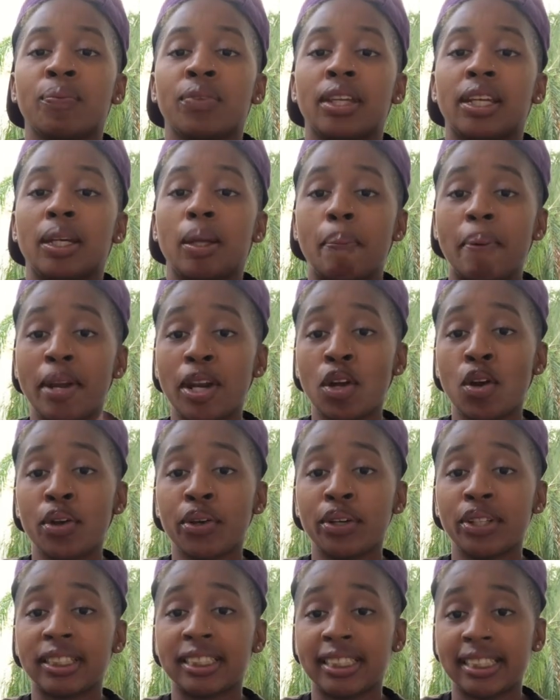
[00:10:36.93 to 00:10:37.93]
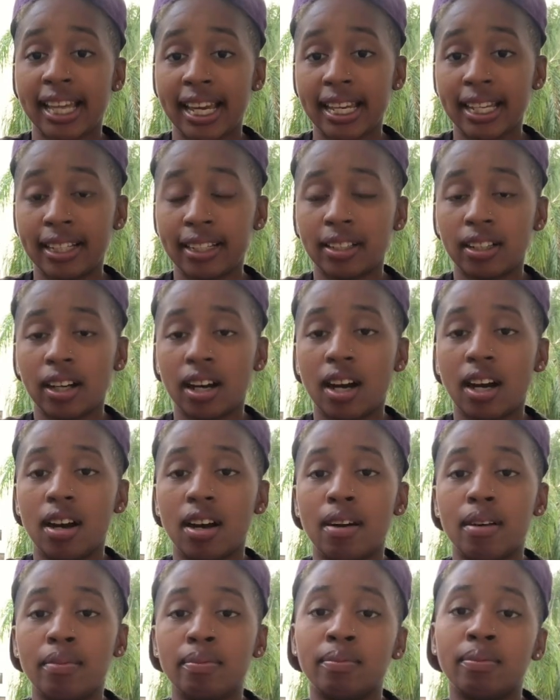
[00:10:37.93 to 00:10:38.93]
depending on your state,
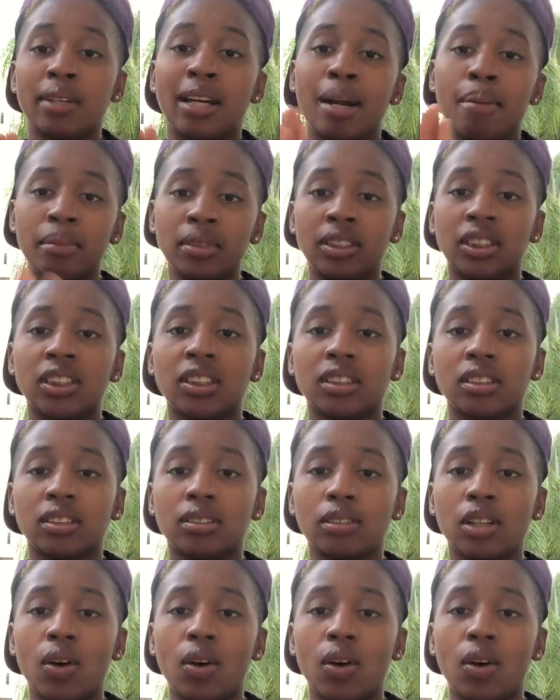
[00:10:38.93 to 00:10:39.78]
and I'm gonna just